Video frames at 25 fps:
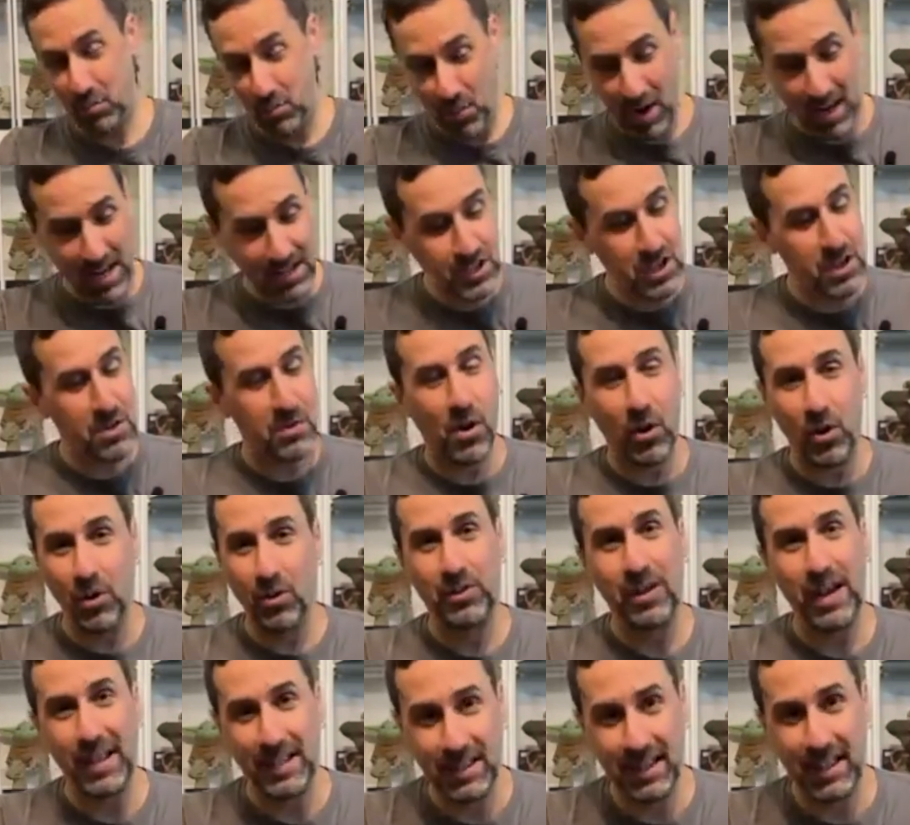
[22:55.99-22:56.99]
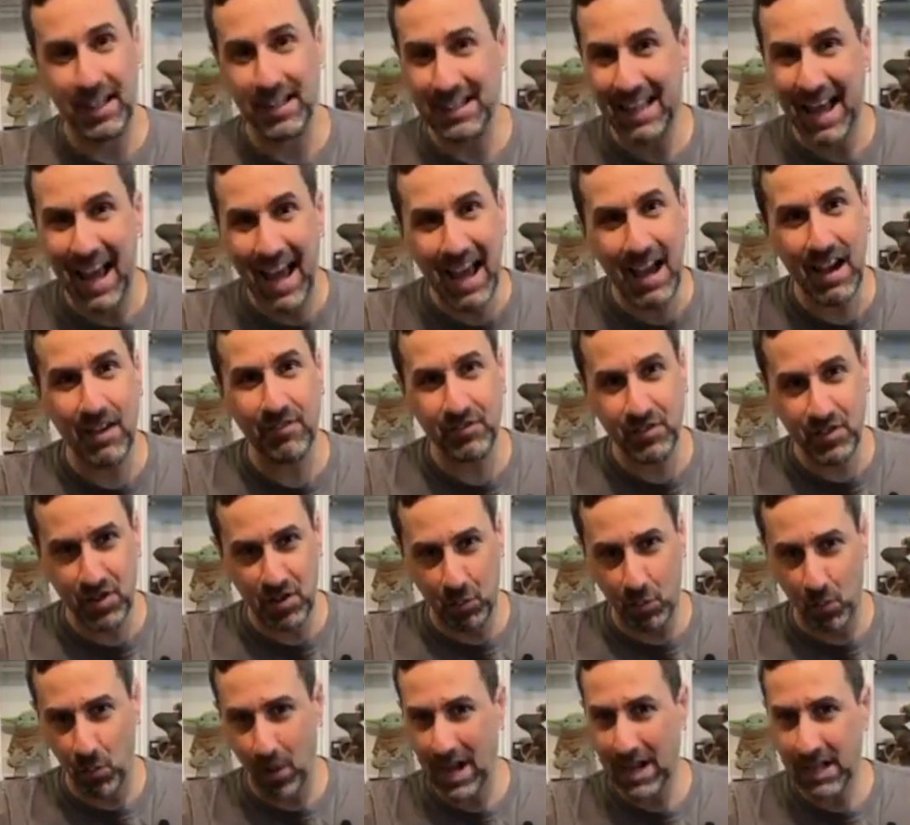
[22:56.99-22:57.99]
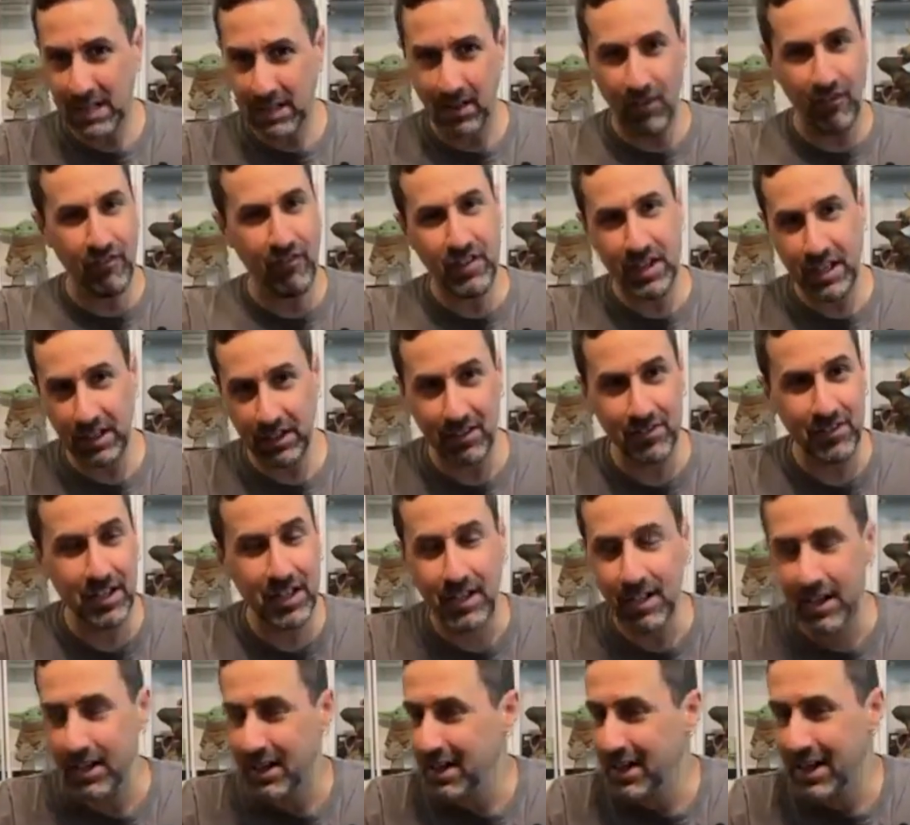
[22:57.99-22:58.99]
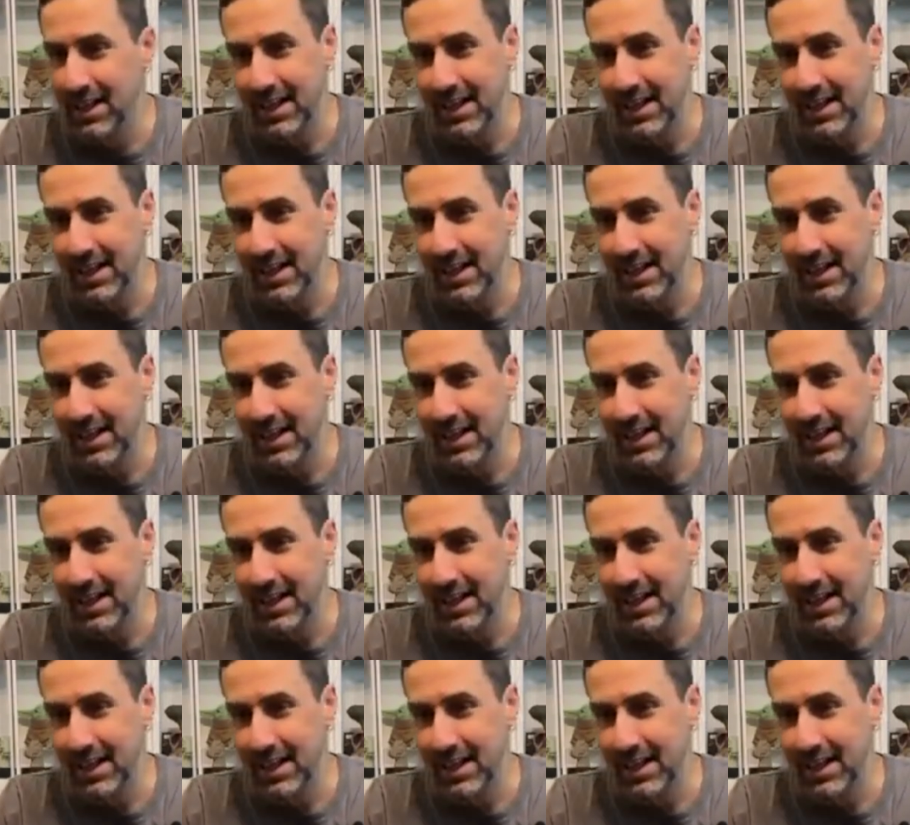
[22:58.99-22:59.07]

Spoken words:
when you hold that thing, the heft, the weight, the feel of it,